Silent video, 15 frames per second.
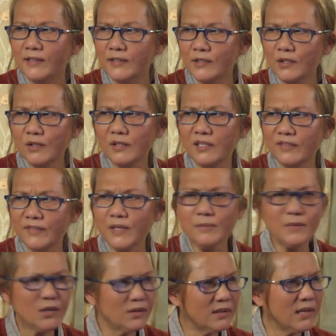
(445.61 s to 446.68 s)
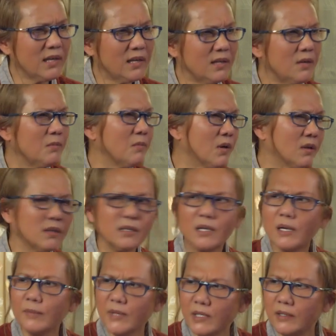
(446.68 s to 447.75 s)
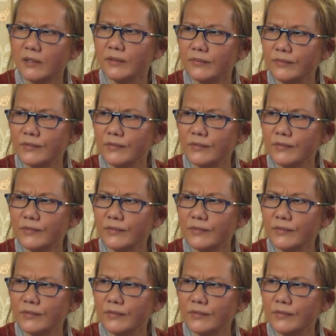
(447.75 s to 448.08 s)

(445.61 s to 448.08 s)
So if I'm not there, don't bother come in.